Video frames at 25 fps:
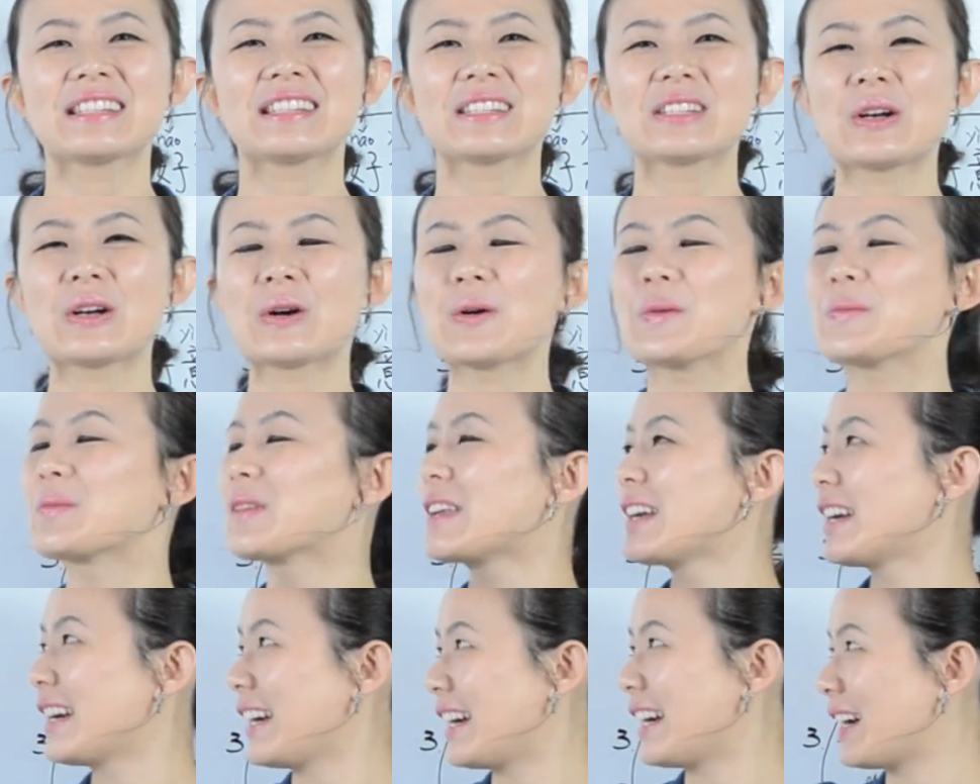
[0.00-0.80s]
So
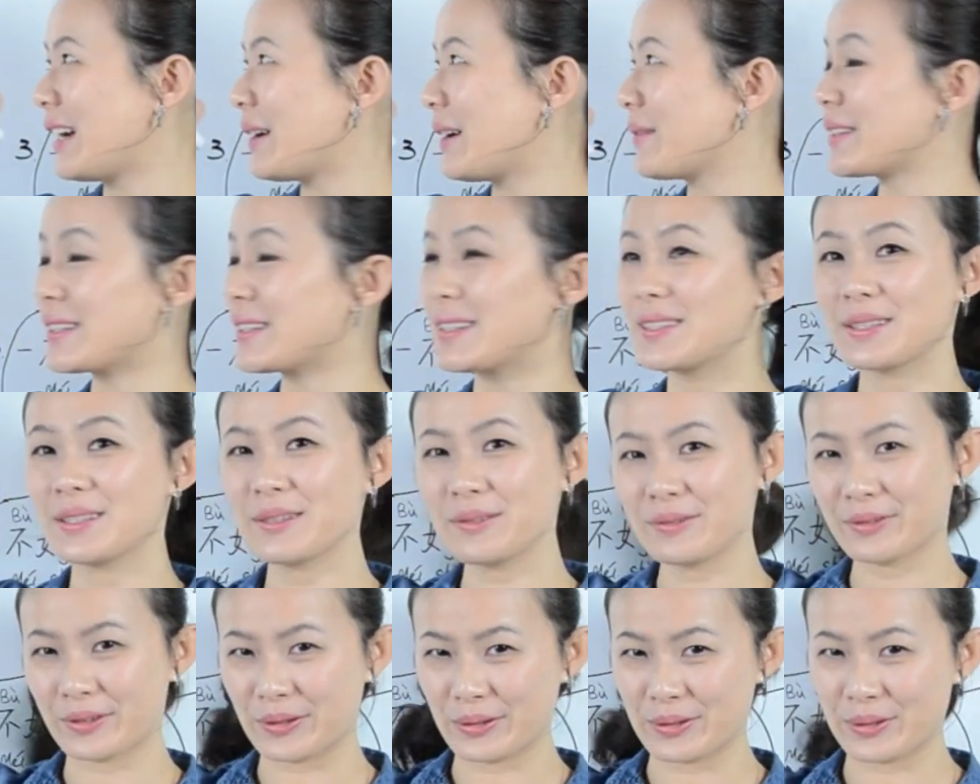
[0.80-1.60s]
um, this is the
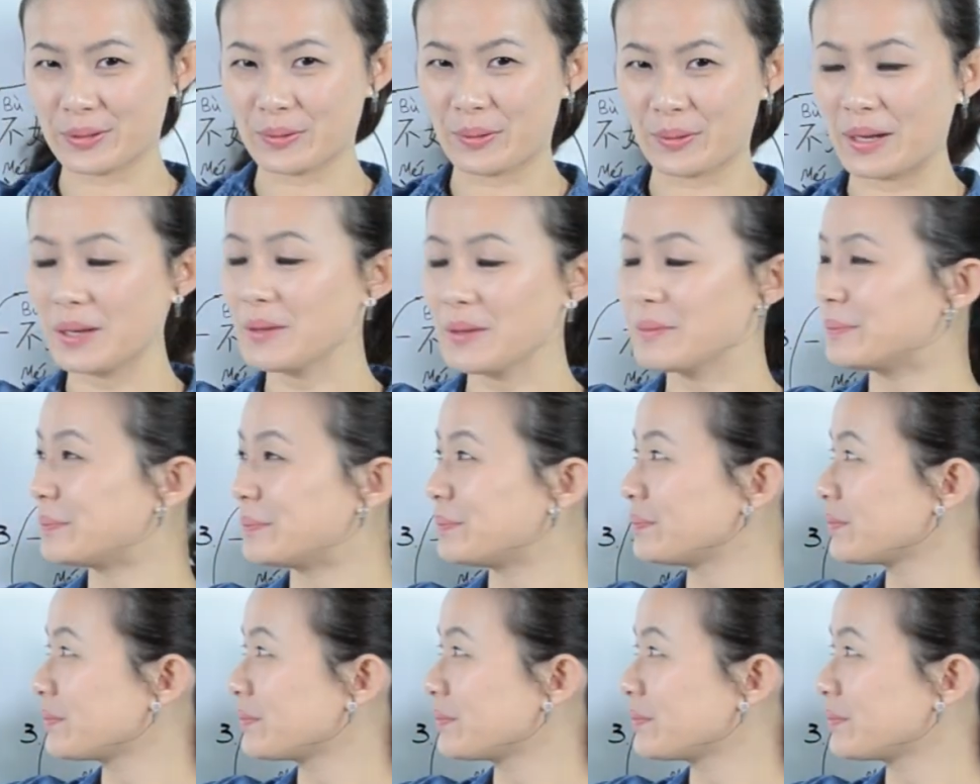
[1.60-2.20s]
first way.